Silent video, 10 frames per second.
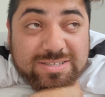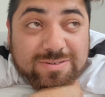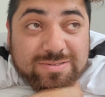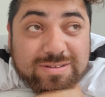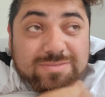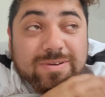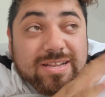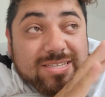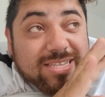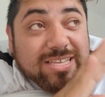So
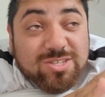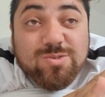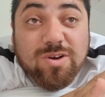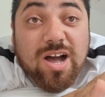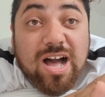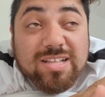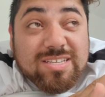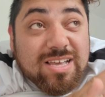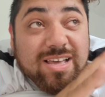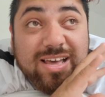when it's like too
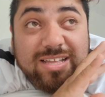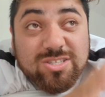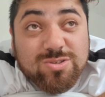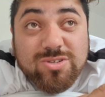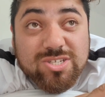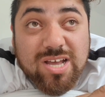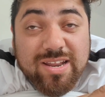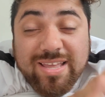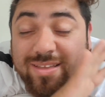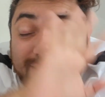hot and too
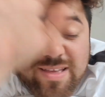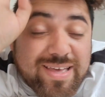sunny,